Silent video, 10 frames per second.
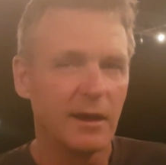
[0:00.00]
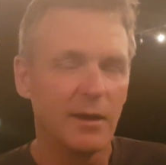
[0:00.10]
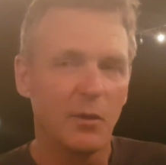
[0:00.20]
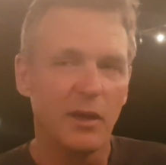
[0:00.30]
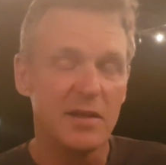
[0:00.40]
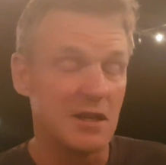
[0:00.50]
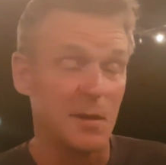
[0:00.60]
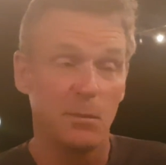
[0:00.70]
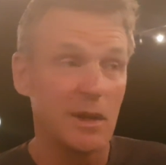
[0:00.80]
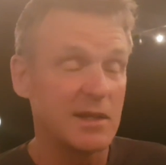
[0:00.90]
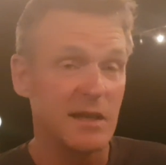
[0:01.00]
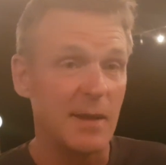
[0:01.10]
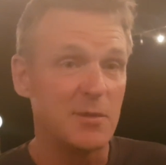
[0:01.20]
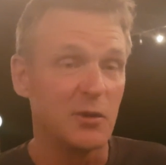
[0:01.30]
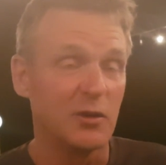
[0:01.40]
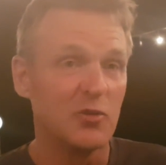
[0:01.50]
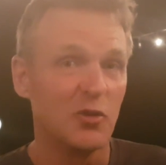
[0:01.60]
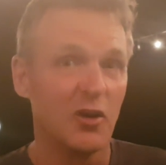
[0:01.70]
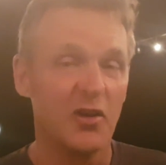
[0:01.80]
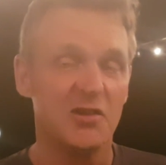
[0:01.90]
Yeah, well, that's absolutely
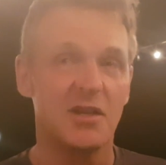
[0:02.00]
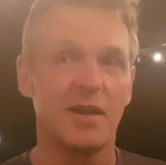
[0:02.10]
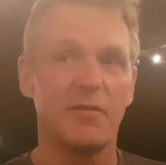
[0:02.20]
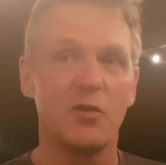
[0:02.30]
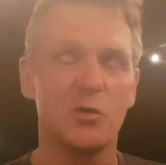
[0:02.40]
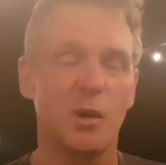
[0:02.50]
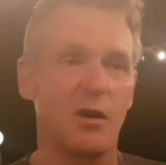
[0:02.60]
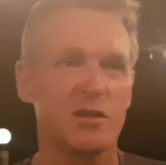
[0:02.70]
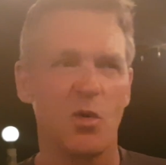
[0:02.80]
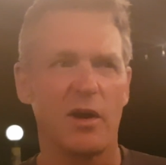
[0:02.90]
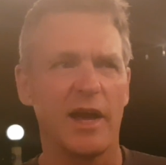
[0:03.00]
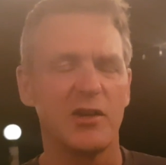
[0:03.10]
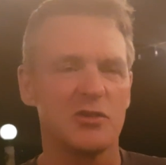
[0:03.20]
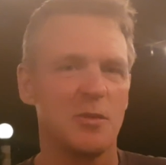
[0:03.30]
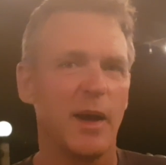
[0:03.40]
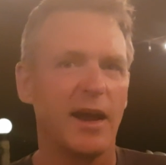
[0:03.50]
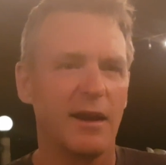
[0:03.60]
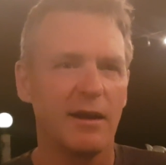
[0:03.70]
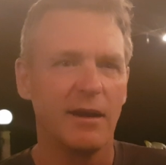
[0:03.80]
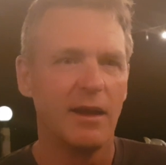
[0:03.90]
true. I've got to say, the first one I was quite anxious about
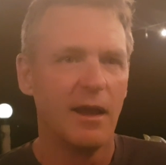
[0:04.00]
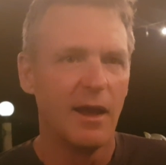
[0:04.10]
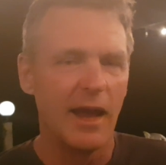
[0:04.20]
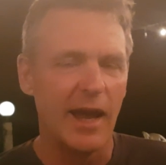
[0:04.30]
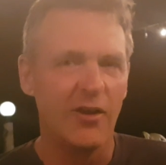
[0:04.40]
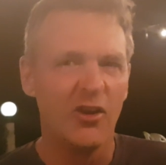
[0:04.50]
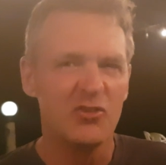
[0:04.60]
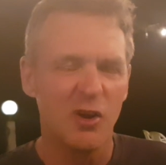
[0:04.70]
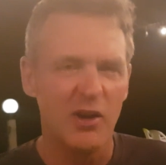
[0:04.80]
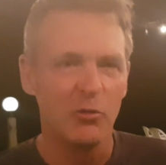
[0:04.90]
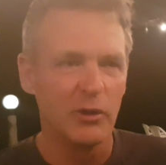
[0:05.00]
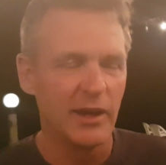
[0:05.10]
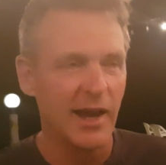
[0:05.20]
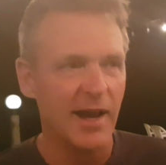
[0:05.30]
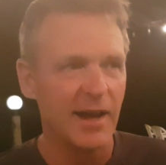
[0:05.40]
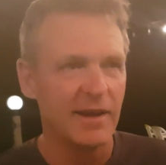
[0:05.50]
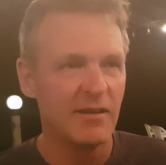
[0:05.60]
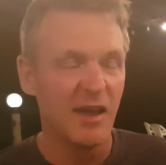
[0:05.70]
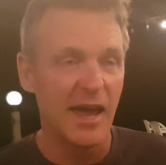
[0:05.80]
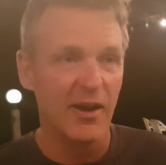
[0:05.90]
it, and I trained really hard,
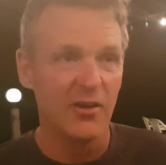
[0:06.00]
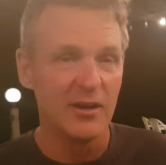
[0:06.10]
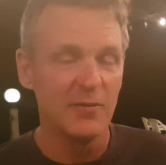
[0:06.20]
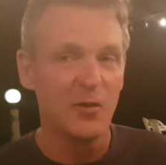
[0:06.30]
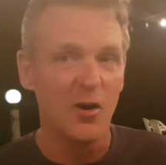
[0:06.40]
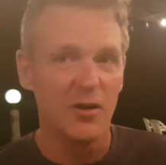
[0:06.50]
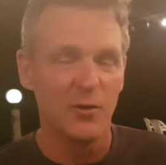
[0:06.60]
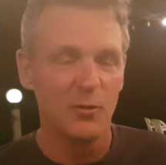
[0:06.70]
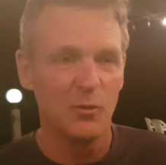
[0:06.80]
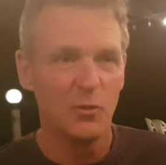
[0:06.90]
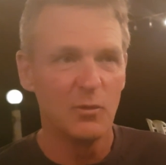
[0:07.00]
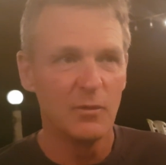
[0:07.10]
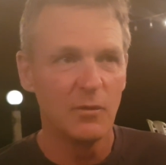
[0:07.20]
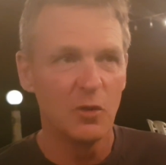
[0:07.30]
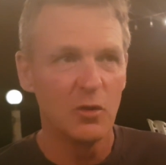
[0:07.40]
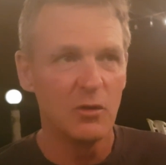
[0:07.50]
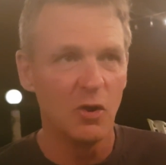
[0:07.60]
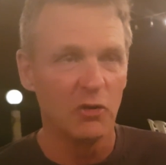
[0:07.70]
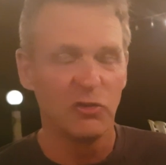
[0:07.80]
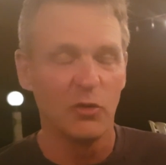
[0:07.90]
and I did find it
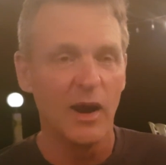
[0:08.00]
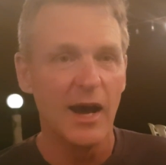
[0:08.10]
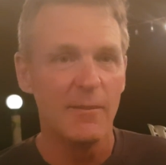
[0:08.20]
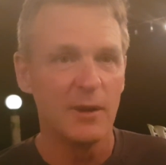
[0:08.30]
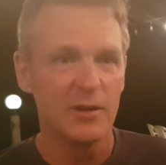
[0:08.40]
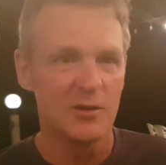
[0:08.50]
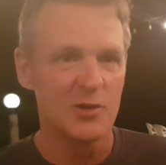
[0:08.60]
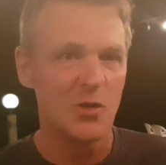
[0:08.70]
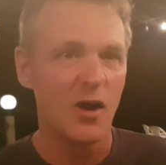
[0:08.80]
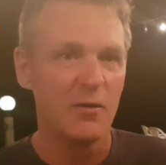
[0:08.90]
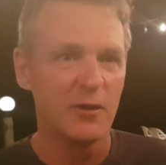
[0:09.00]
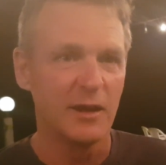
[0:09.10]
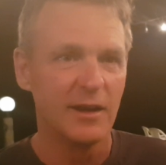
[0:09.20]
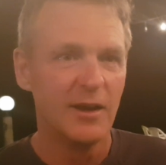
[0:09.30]
not too hard because I was quite fit.